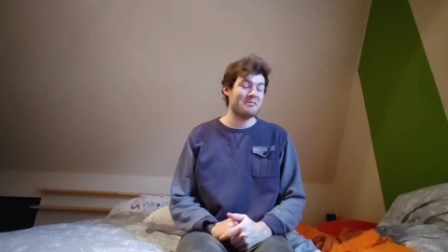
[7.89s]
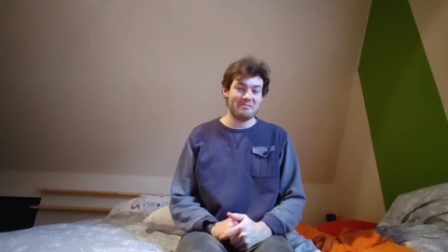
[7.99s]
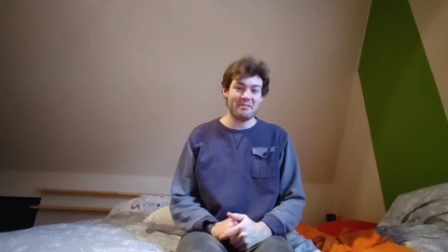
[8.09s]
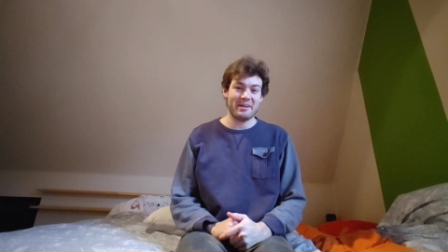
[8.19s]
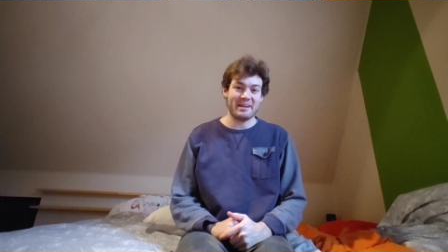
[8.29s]

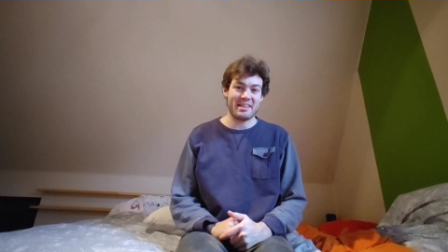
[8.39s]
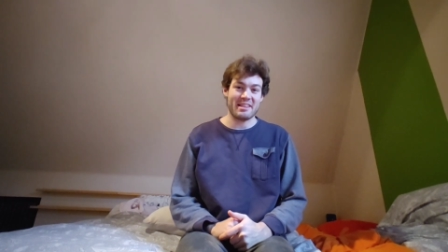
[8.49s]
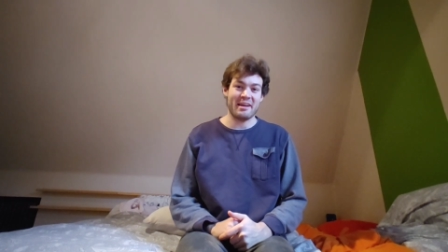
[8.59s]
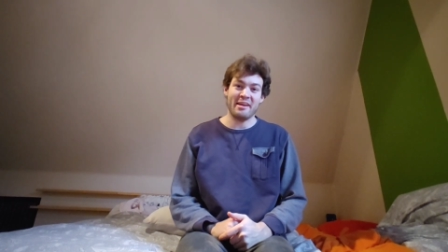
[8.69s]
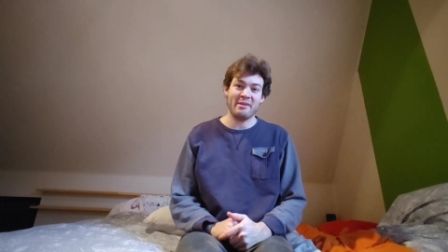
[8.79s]
Very nice
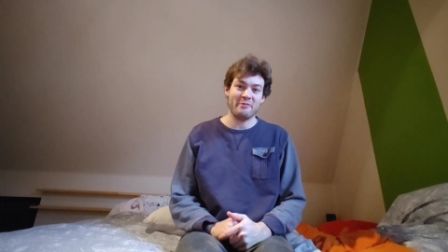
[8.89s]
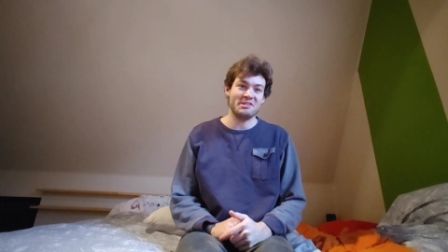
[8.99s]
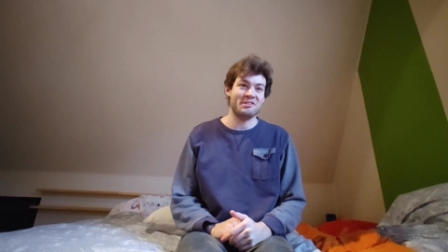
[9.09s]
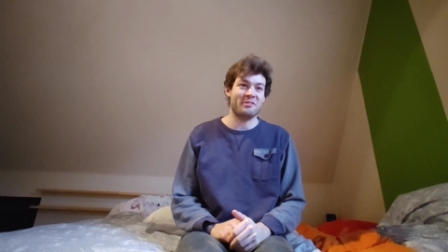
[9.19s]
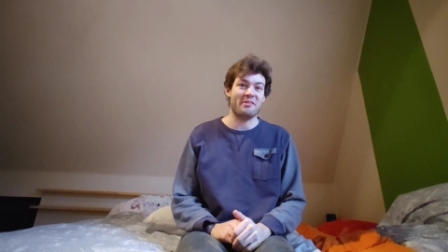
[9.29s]
lady,
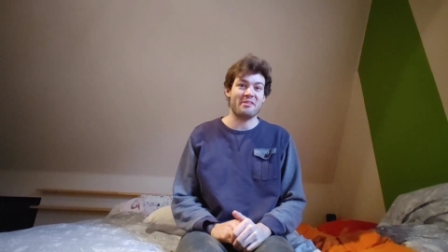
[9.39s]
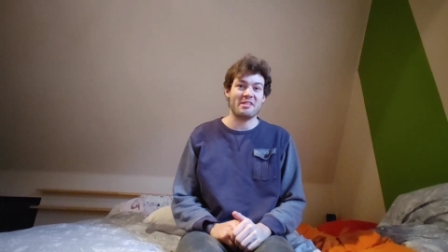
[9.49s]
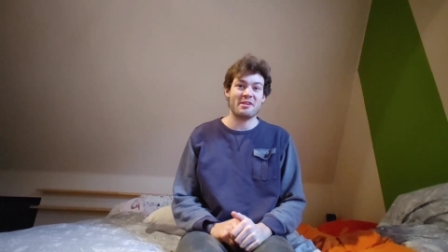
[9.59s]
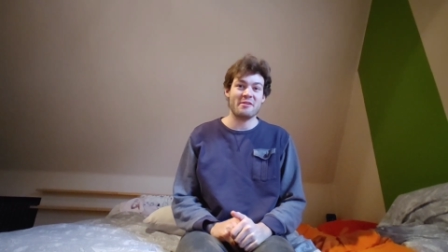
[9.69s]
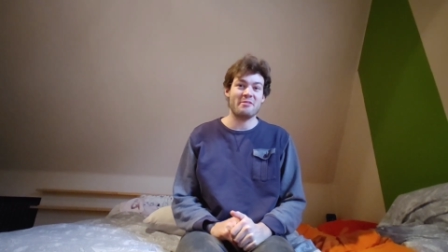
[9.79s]
which you'll
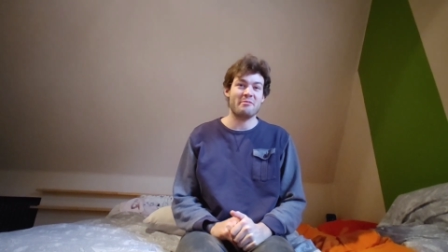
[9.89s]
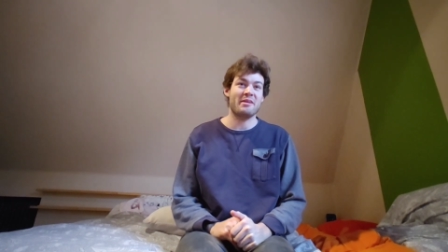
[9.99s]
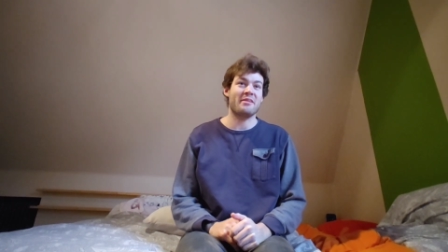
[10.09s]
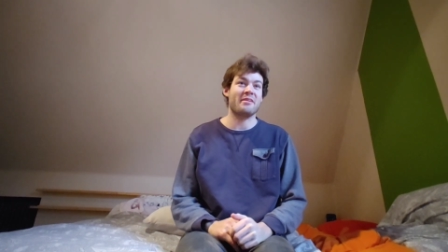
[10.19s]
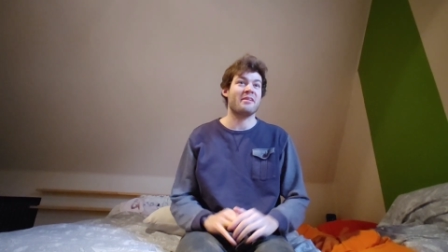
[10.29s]
soon to meet
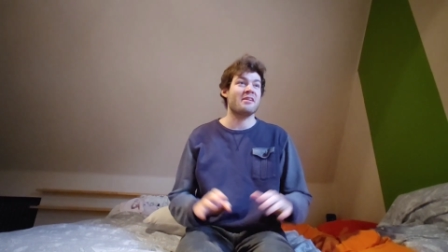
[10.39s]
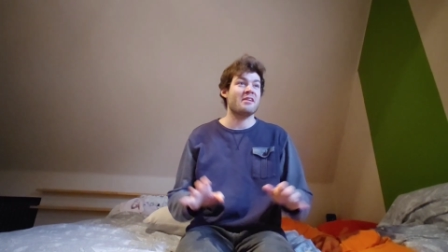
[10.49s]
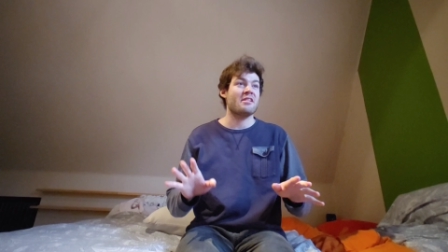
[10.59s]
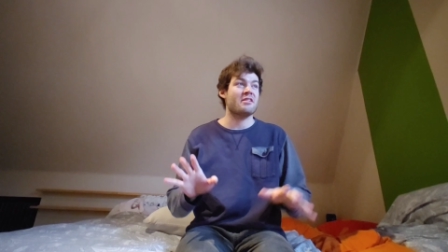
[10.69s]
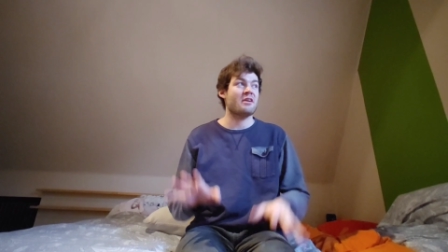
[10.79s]
her.
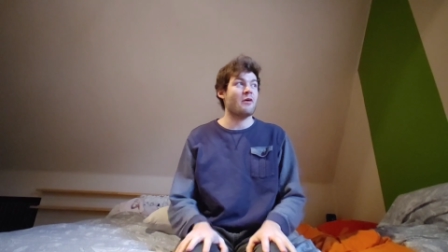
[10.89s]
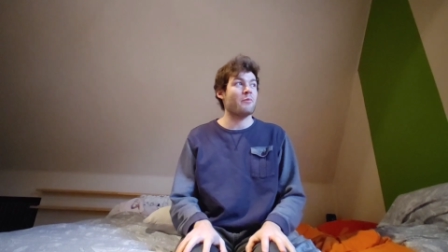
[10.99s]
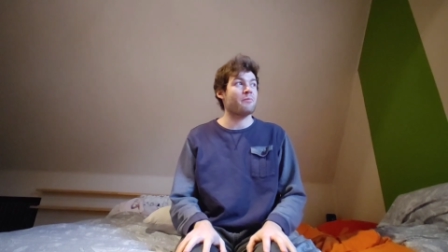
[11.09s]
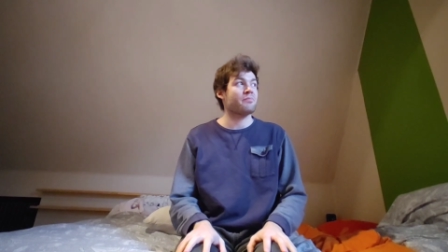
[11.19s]
So,